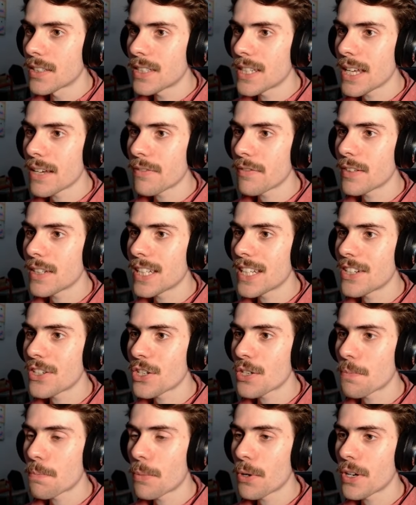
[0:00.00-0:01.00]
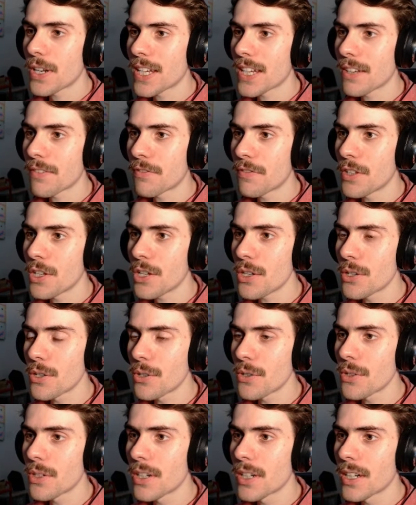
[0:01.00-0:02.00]
Definitely just putting a
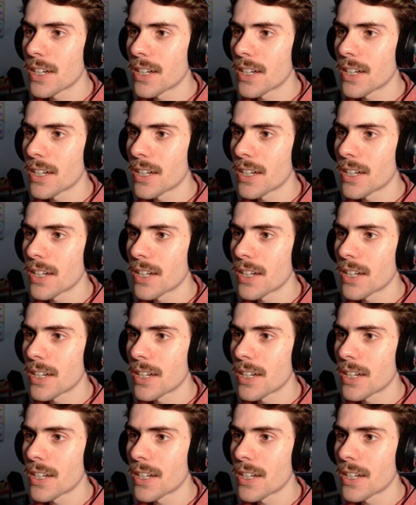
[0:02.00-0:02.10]
few